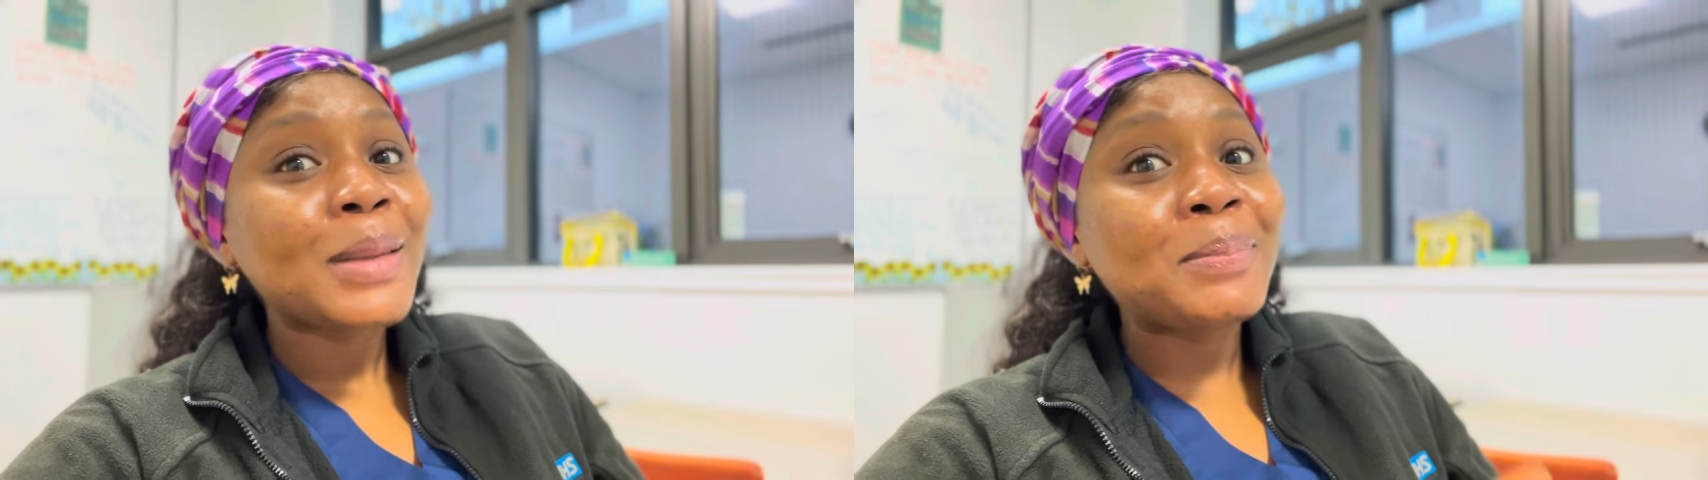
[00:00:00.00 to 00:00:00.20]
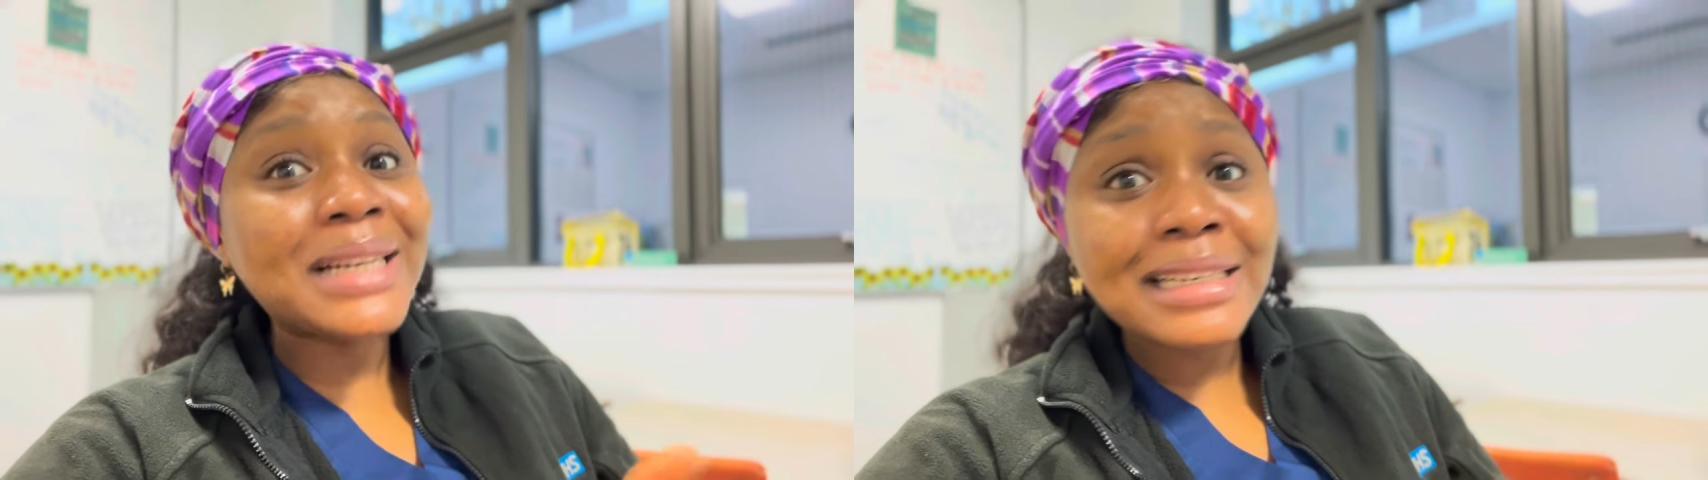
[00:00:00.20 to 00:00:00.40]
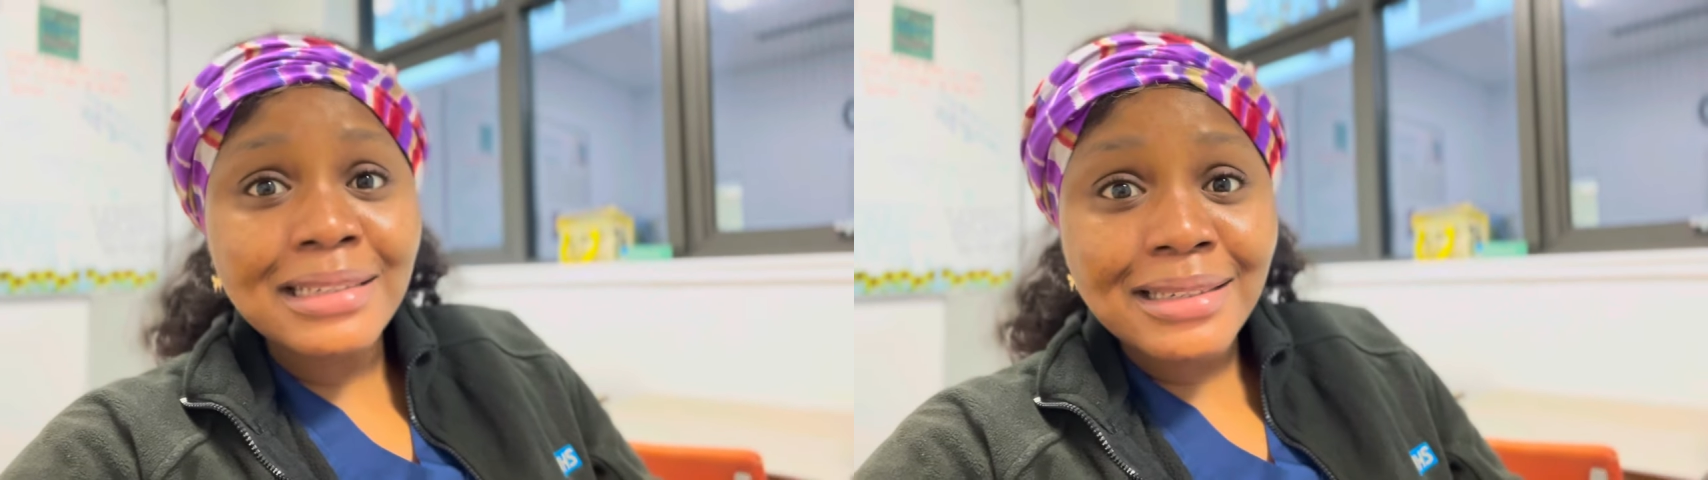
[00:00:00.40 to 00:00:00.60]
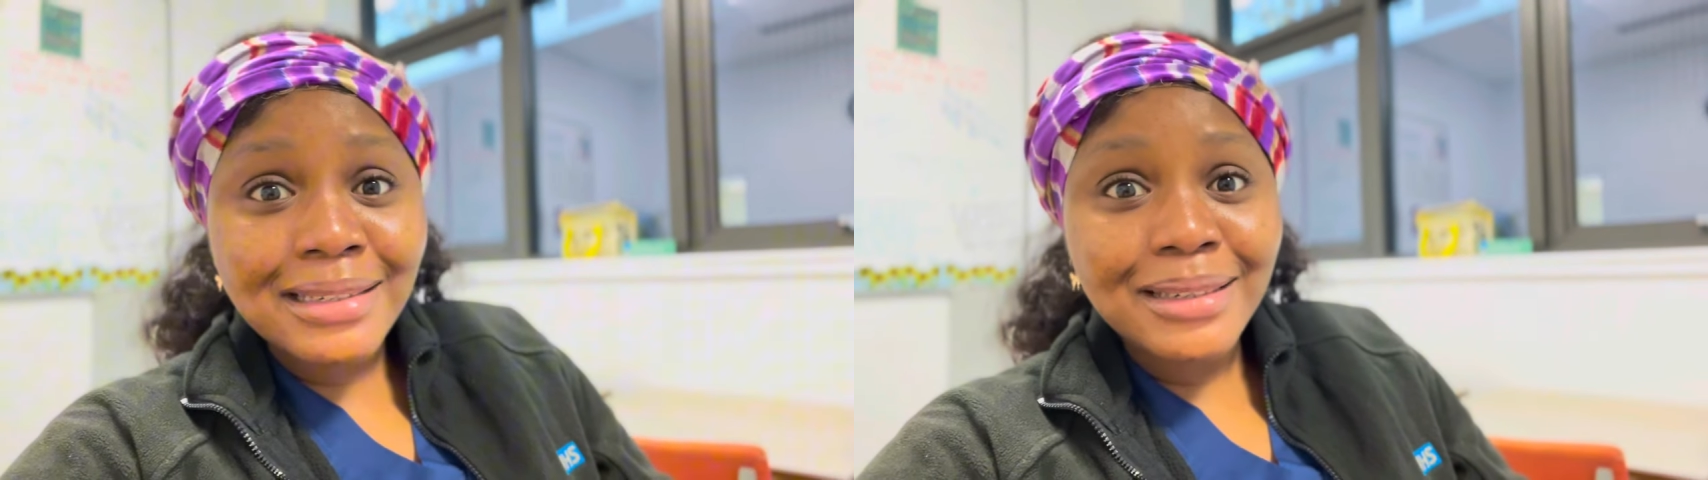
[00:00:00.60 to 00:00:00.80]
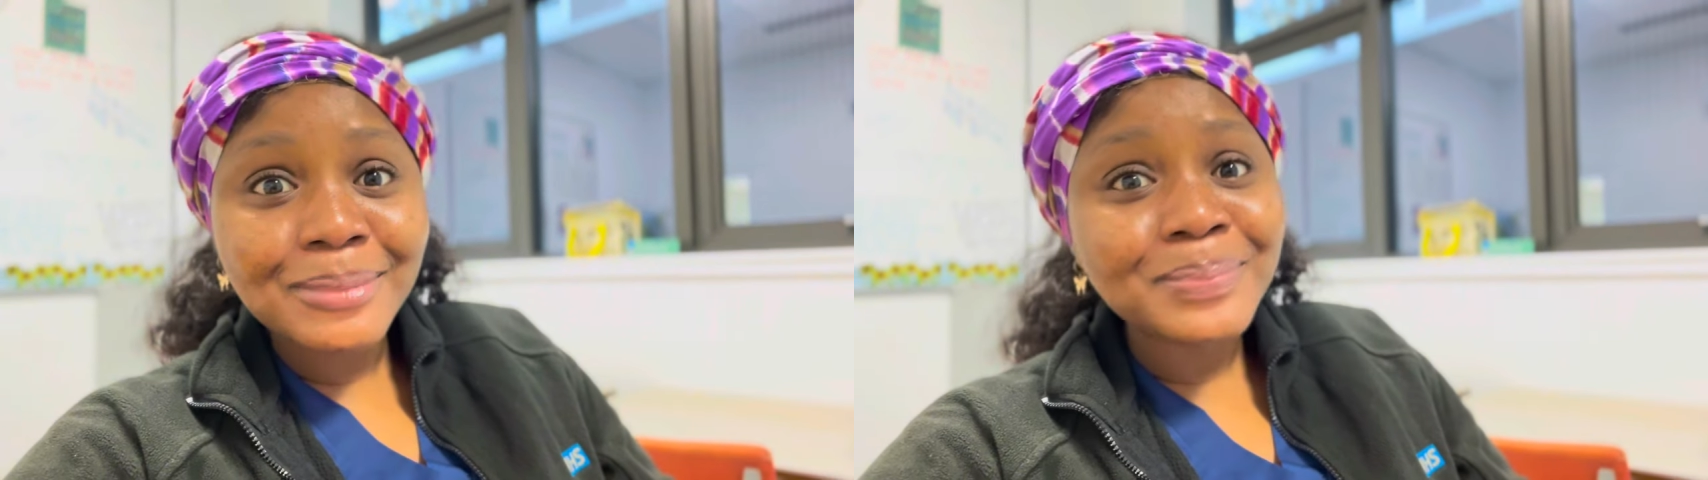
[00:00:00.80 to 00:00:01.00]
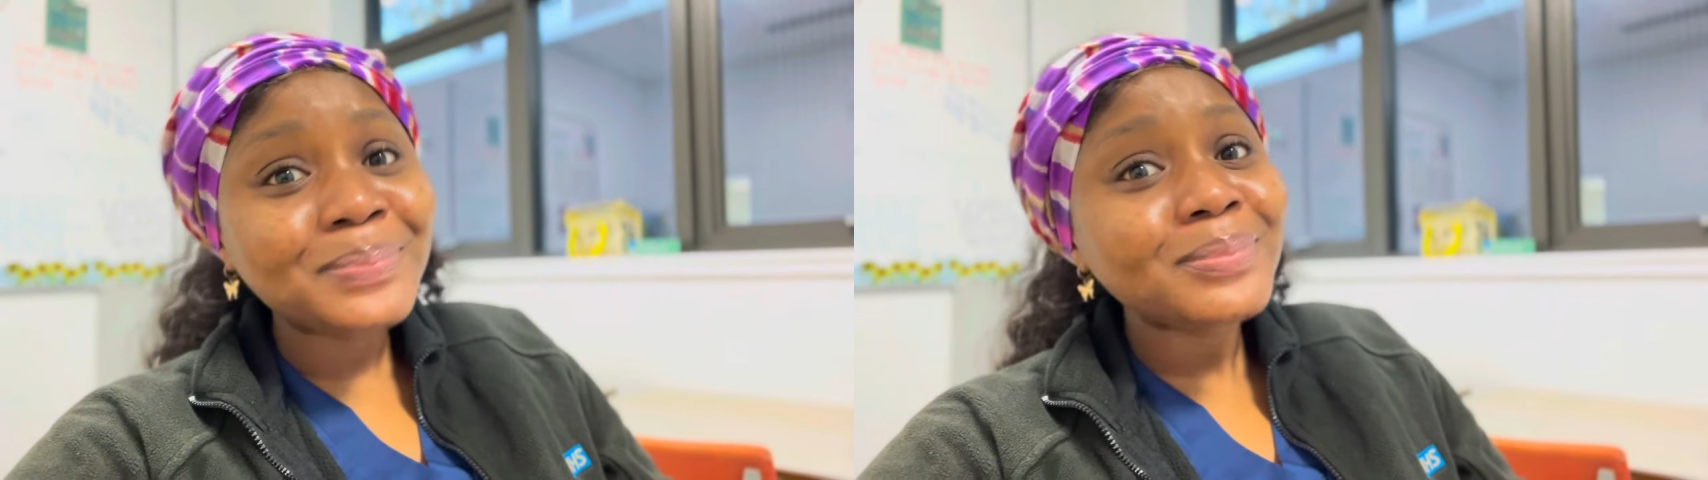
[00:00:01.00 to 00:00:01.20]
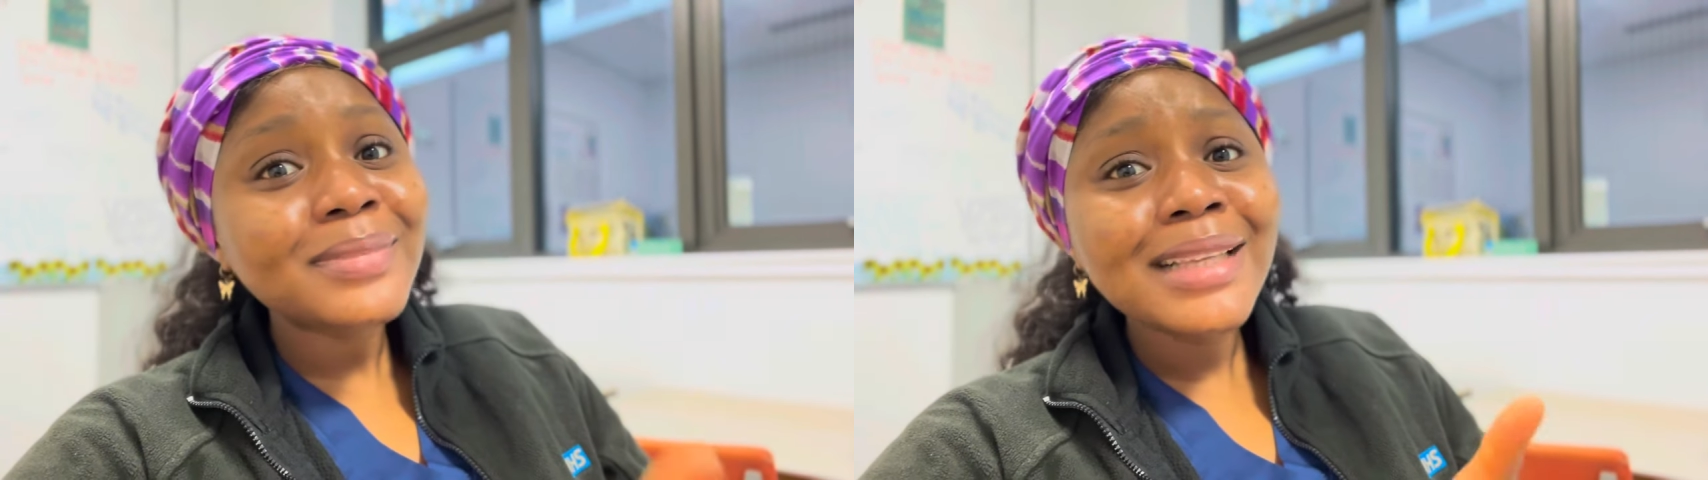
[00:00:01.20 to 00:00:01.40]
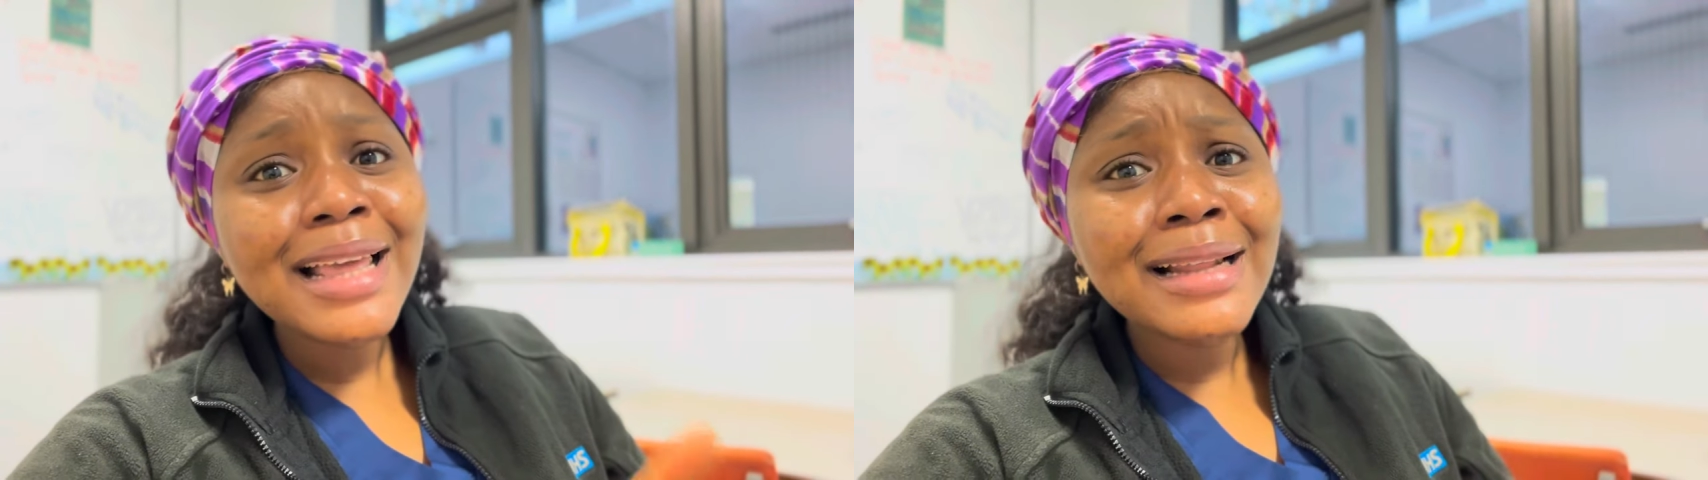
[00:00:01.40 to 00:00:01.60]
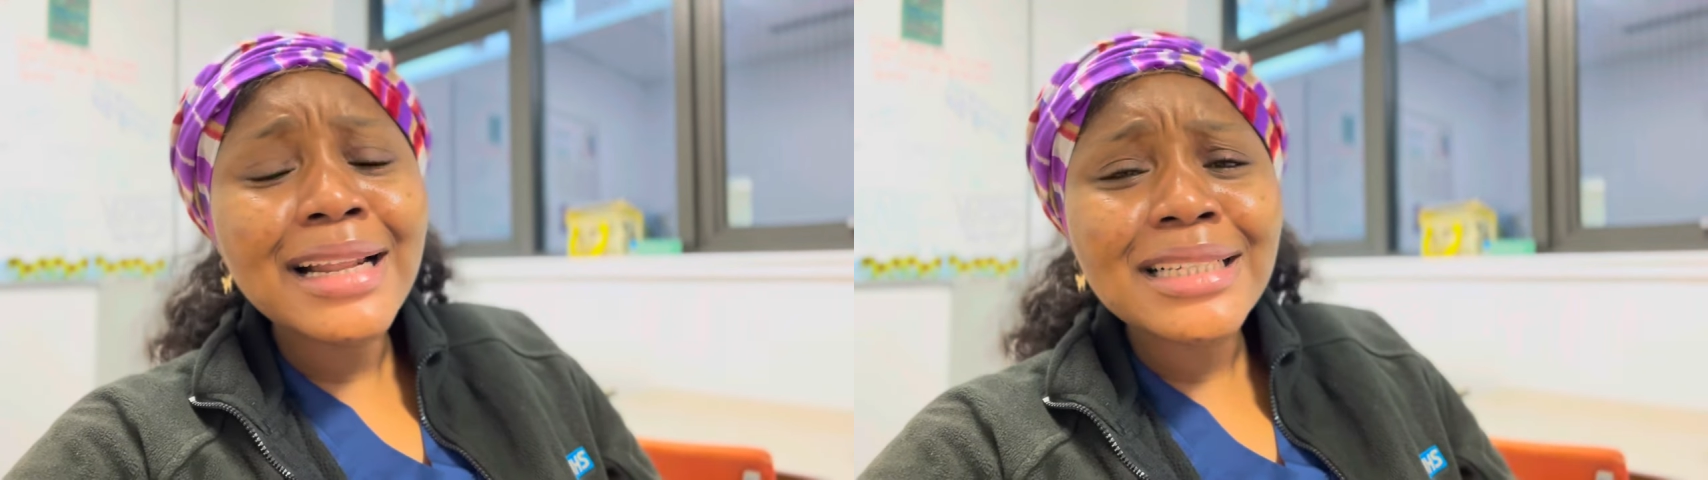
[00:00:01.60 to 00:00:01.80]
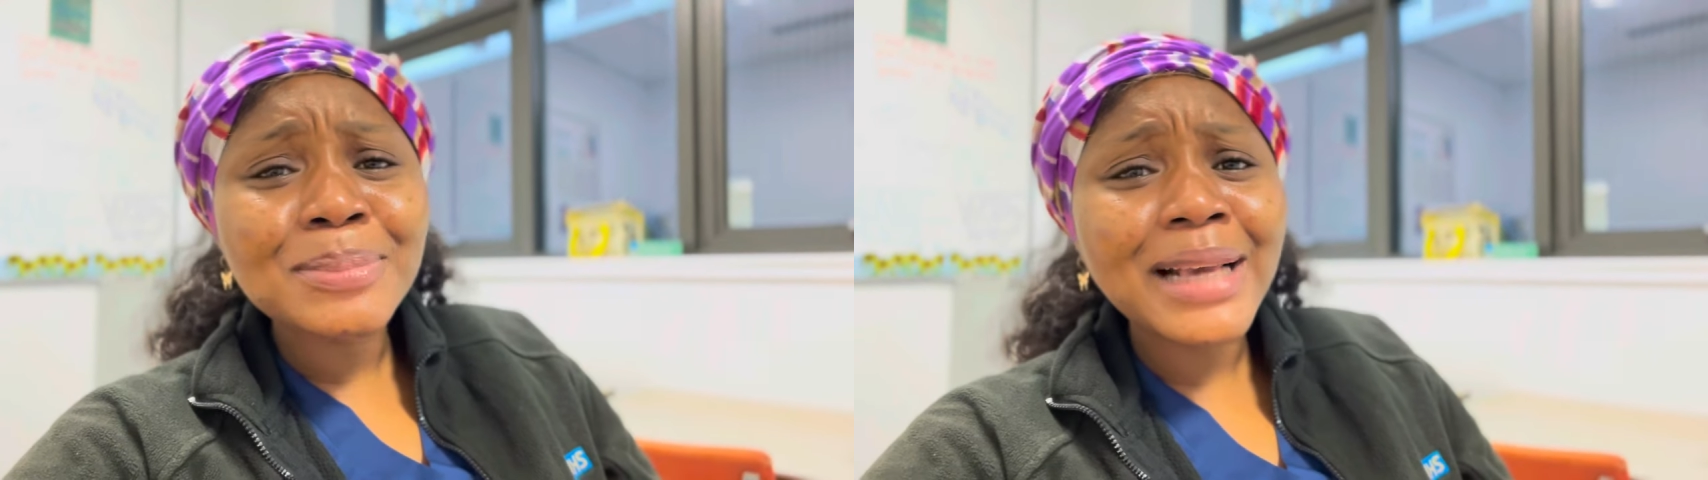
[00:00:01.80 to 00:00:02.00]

Please, let's